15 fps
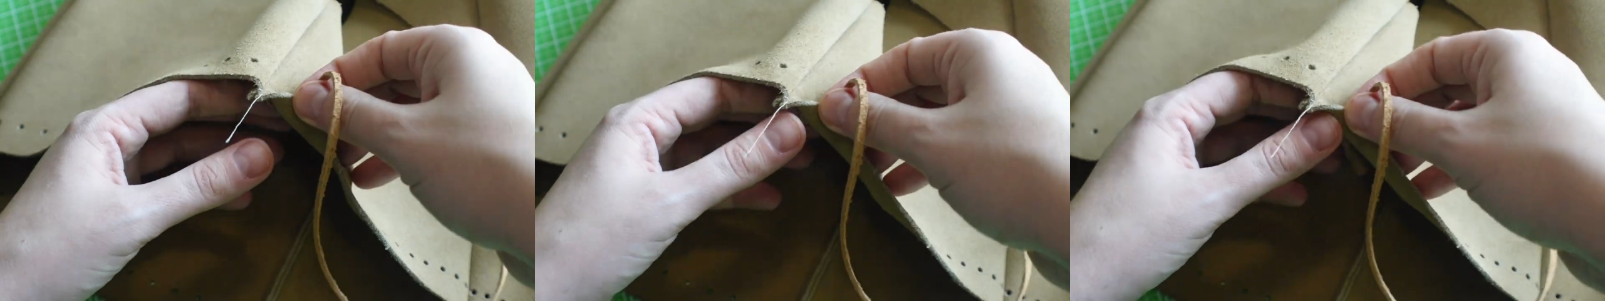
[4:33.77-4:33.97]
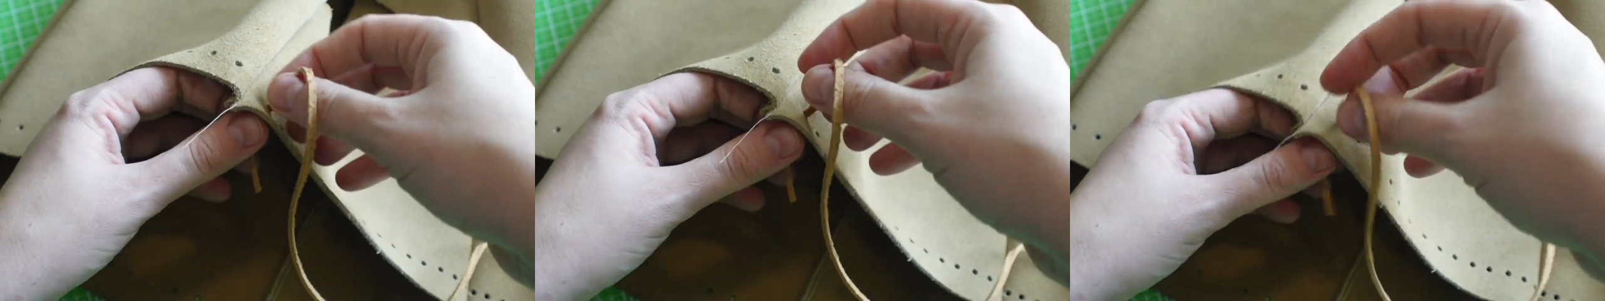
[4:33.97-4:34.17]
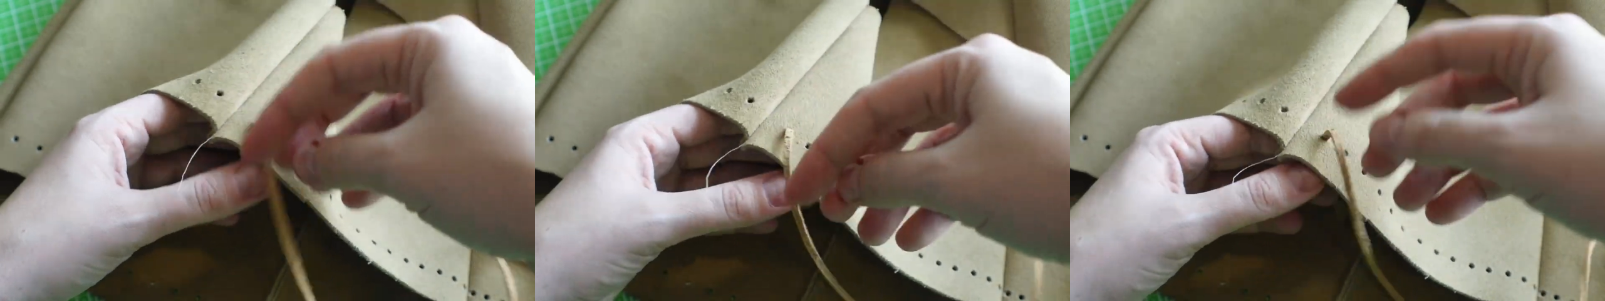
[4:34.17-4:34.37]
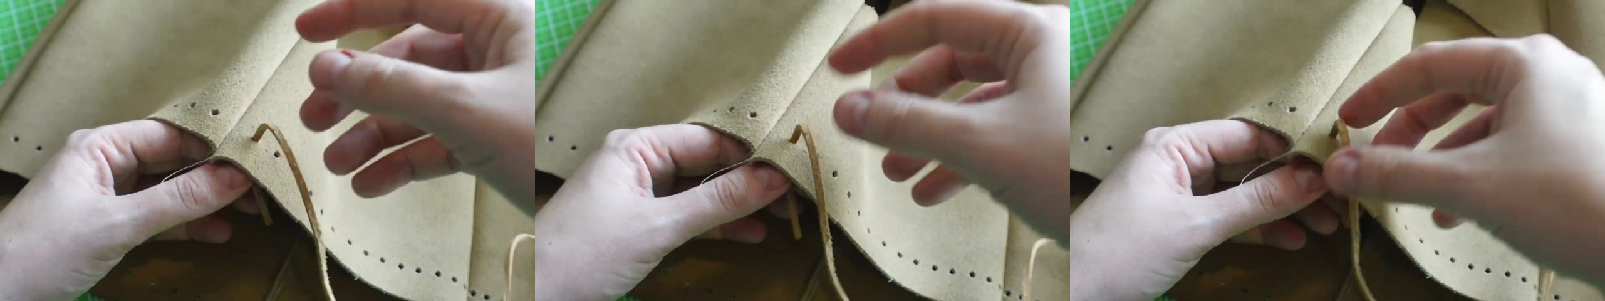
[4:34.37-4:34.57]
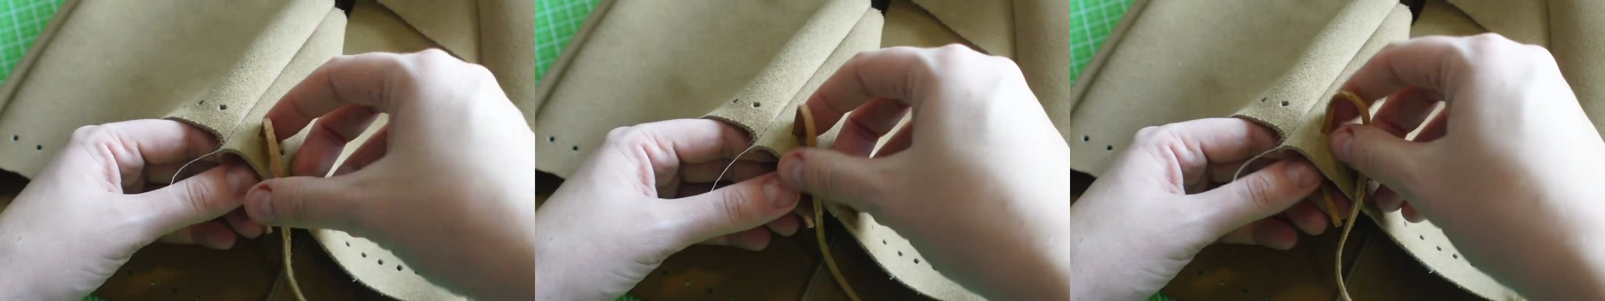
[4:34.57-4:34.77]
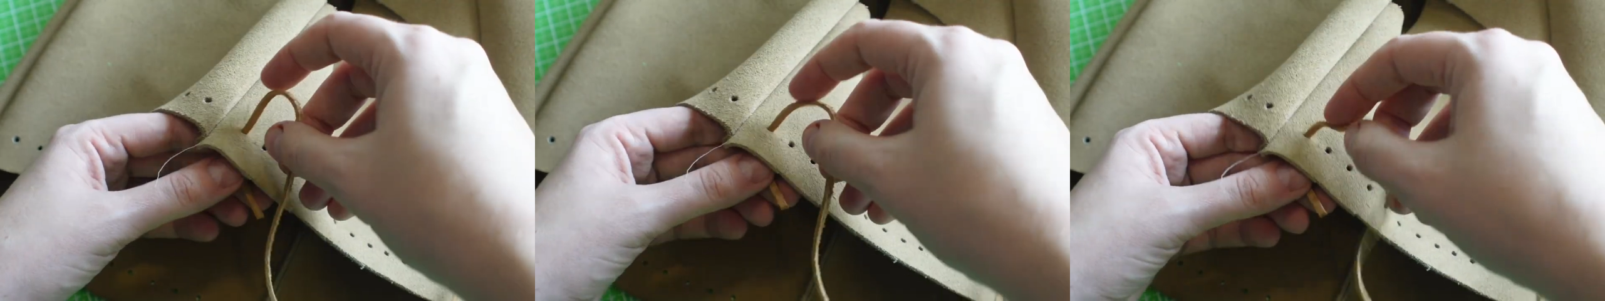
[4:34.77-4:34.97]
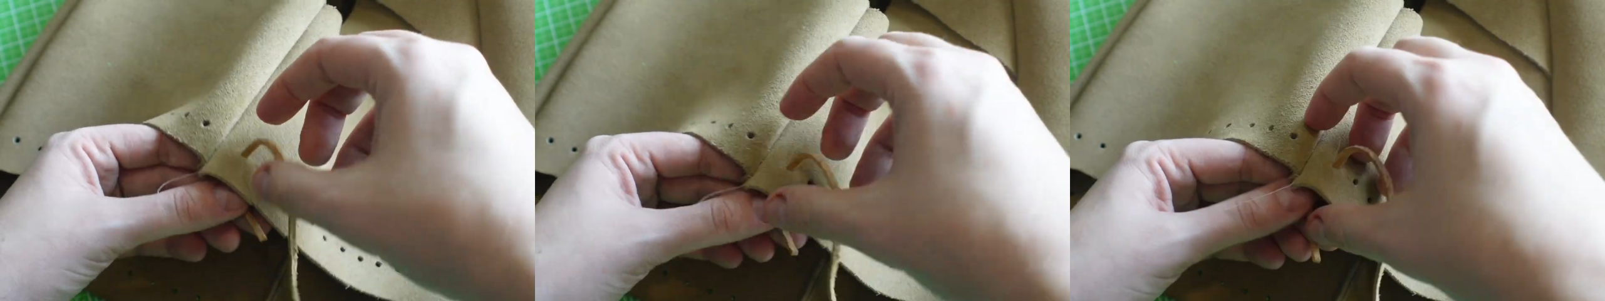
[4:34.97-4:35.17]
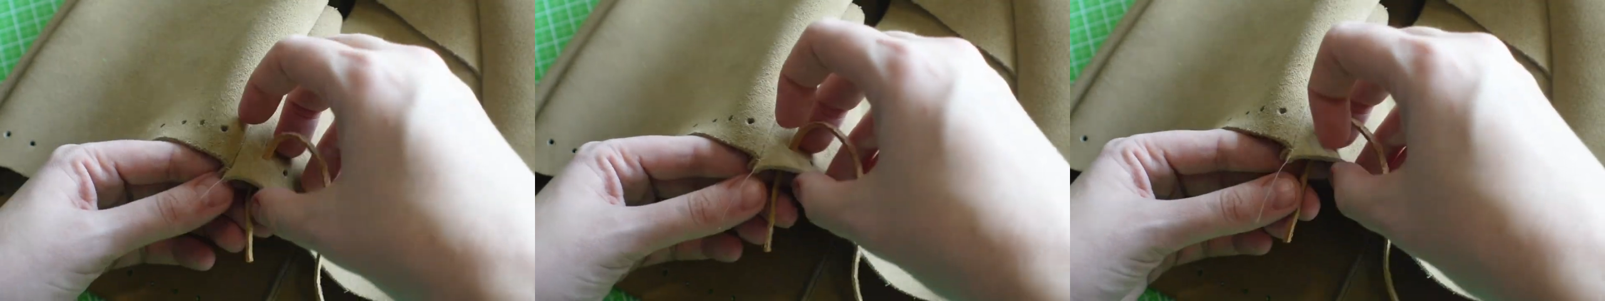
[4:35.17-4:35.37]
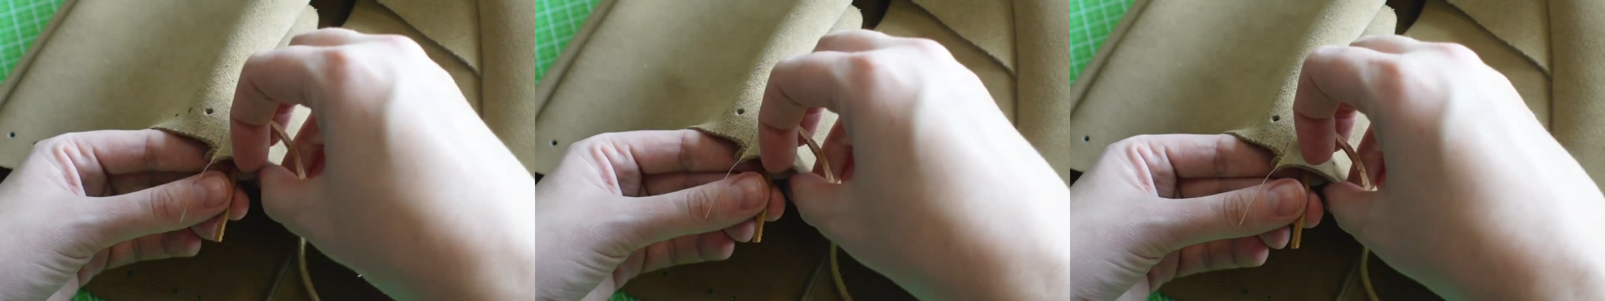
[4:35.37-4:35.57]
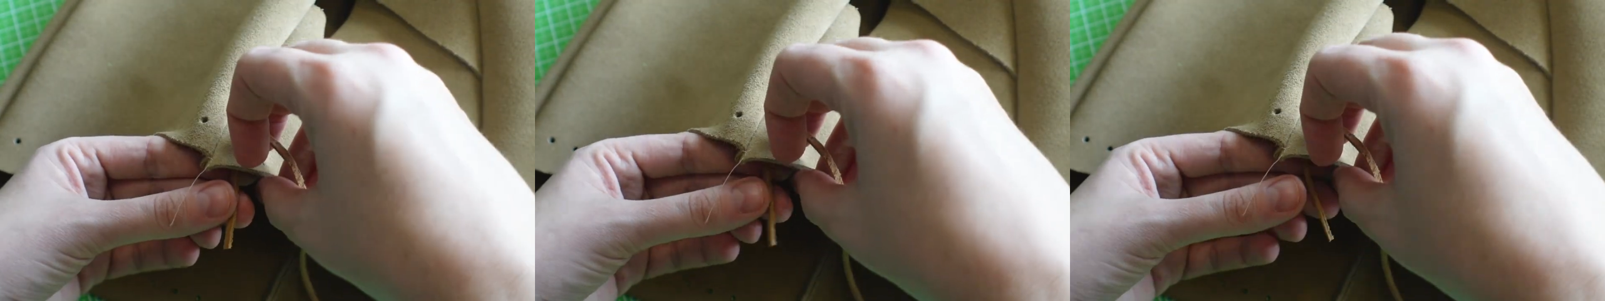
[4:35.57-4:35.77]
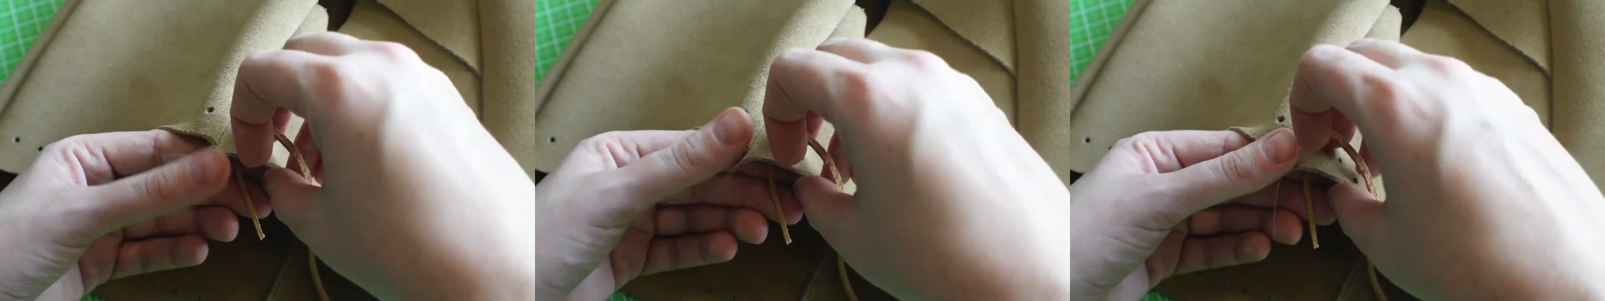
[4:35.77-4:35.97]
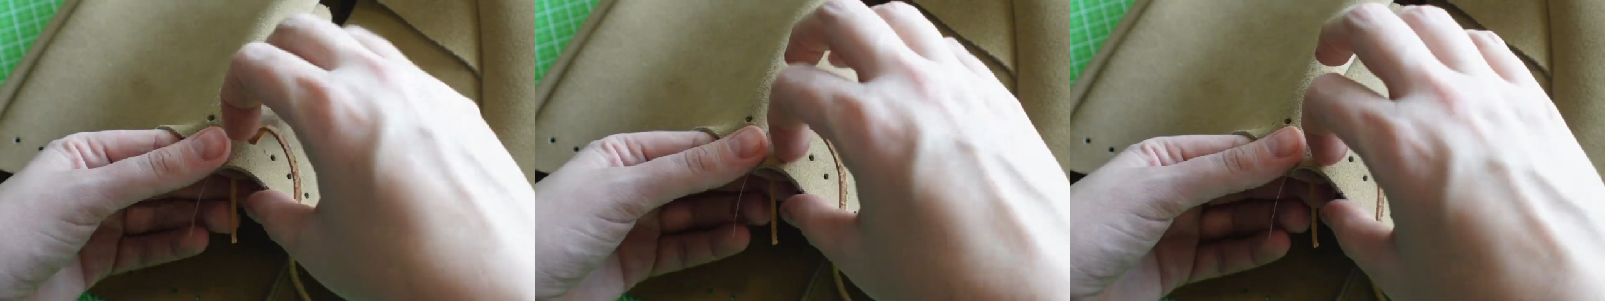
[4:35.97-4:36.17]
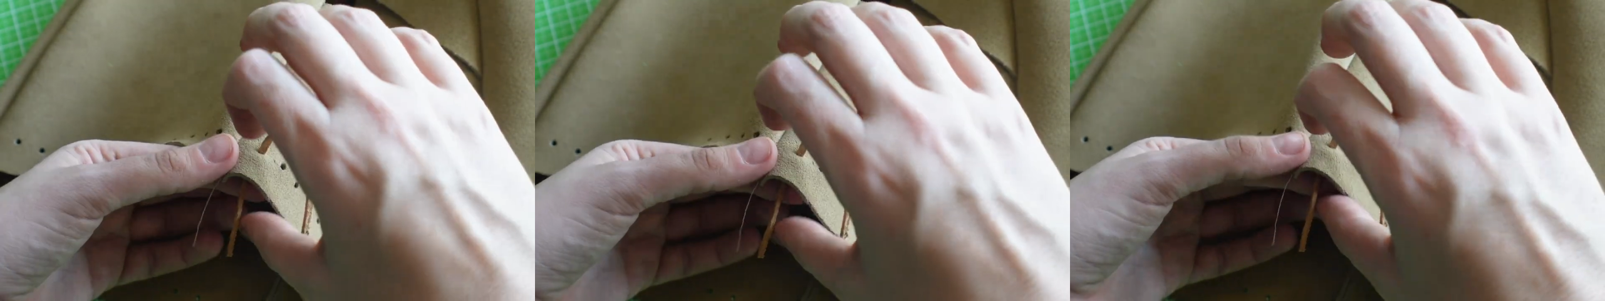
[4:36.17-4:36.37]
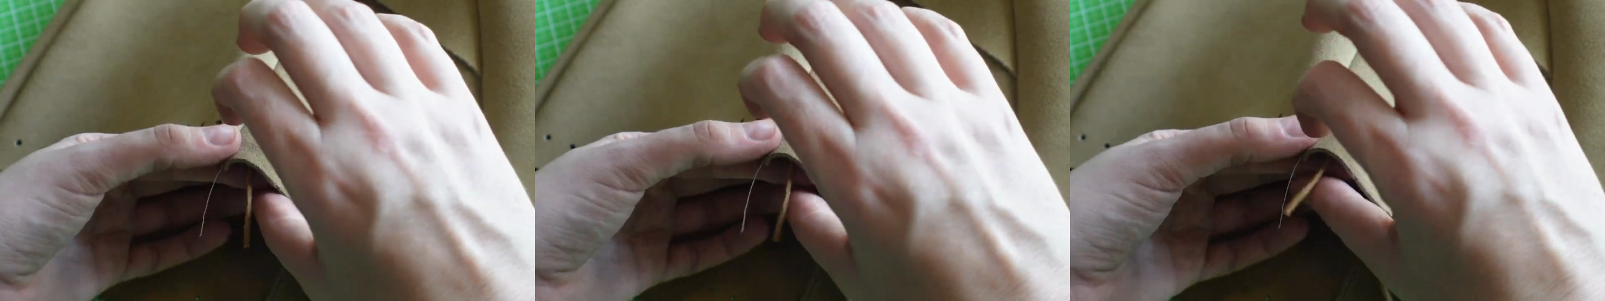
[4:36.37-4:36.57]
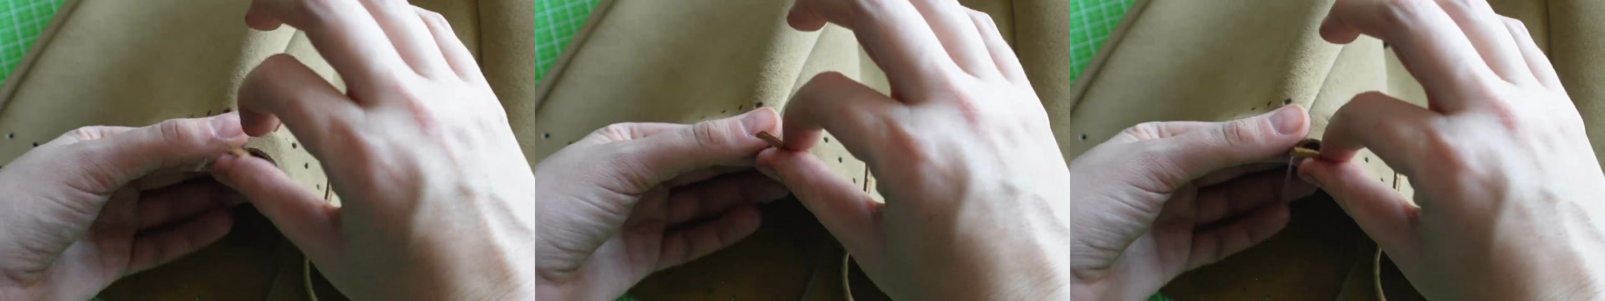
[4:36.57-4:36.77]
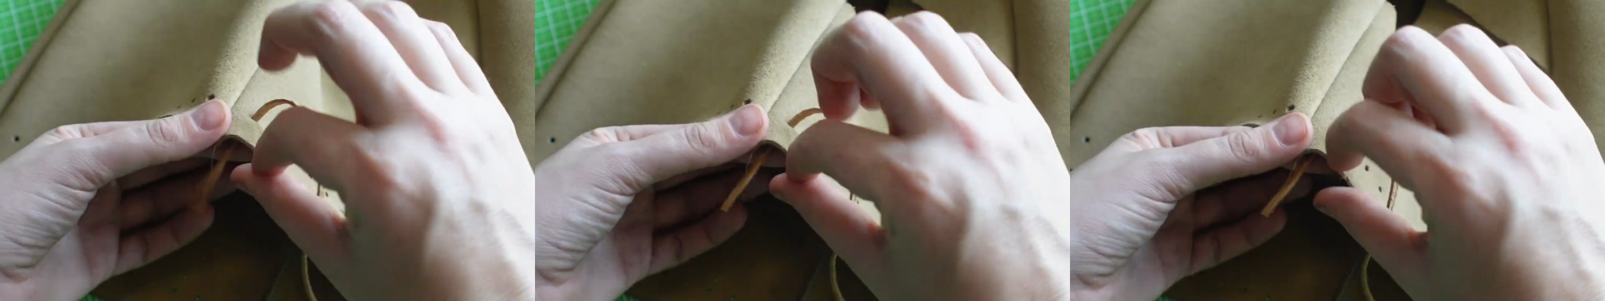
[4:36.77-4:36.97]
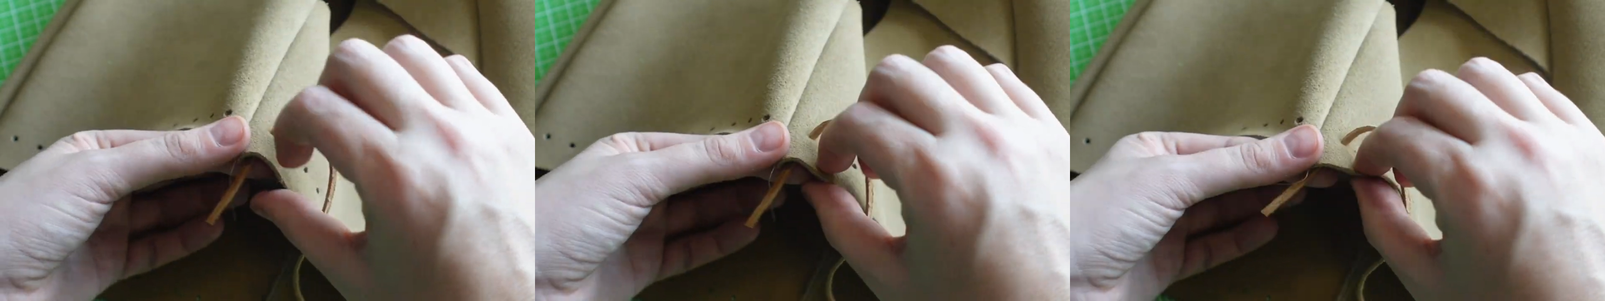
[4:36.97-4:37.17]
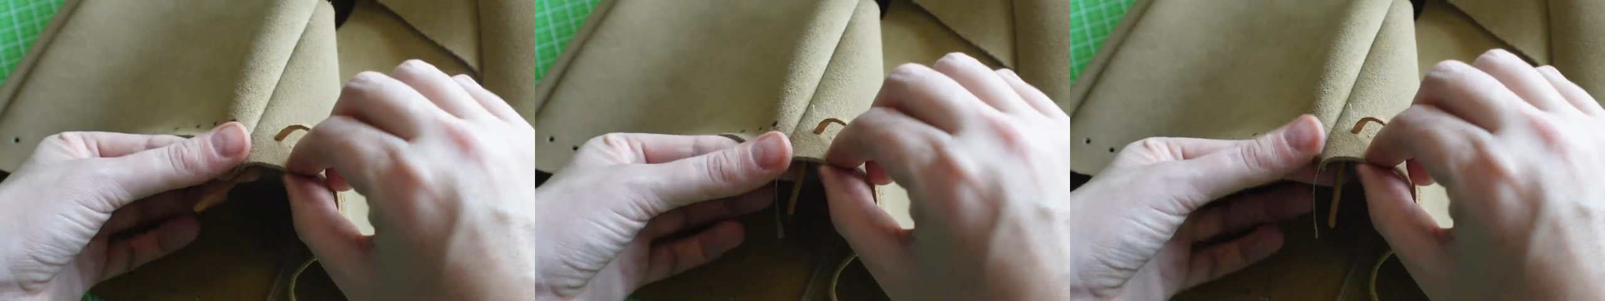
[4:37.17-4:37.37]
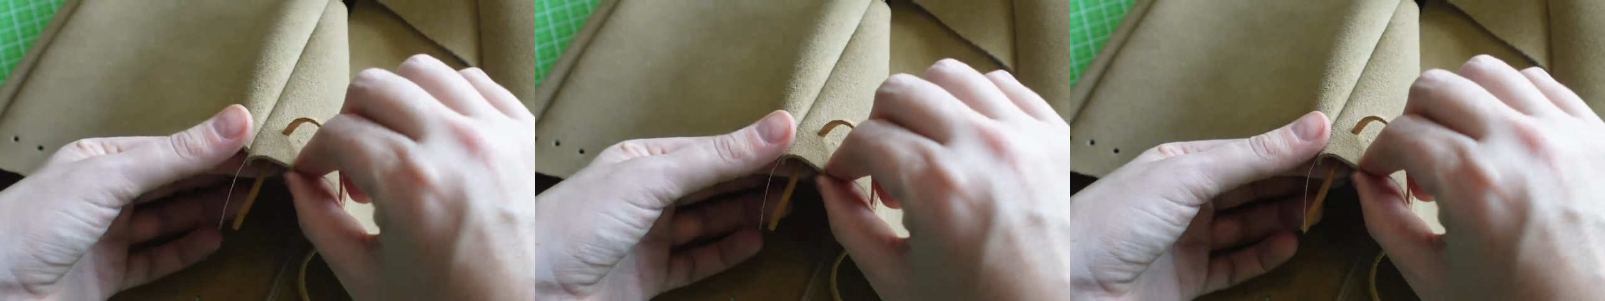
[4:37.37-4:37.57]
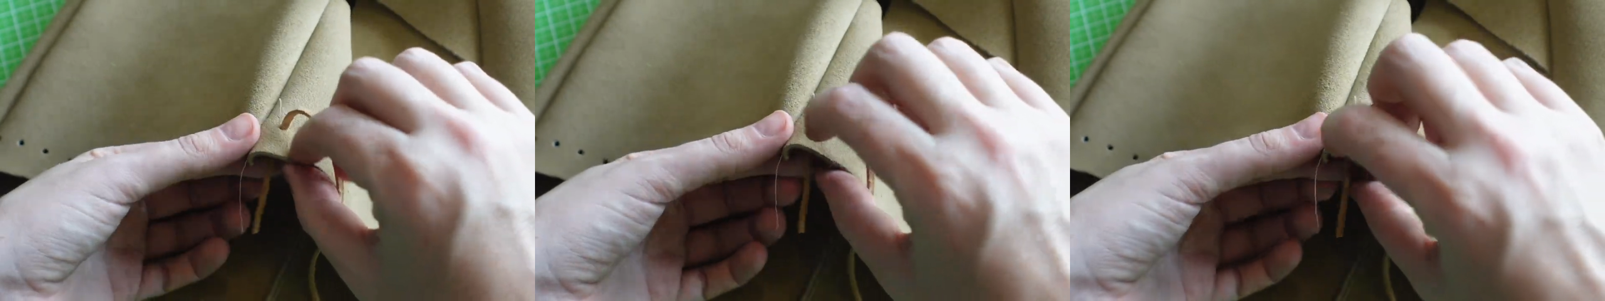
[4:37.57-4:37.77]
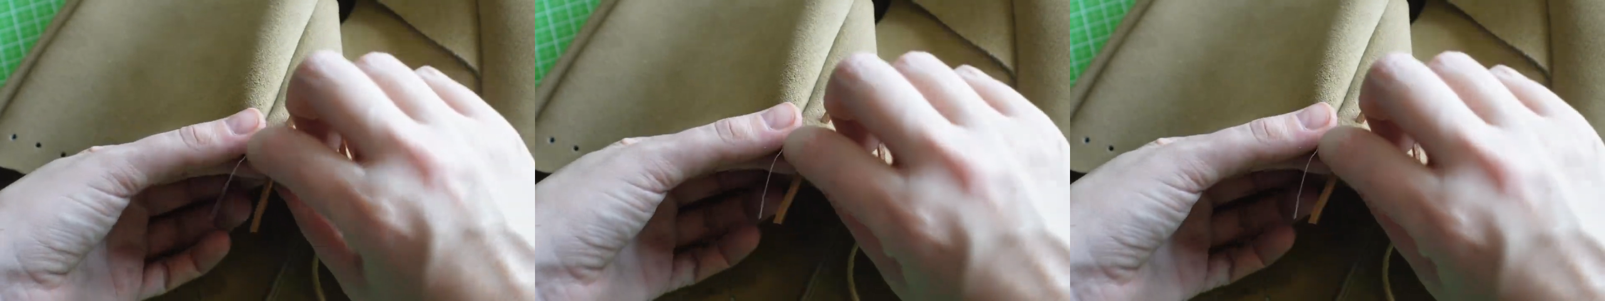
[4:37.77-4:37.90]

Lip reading: (no speaker visible)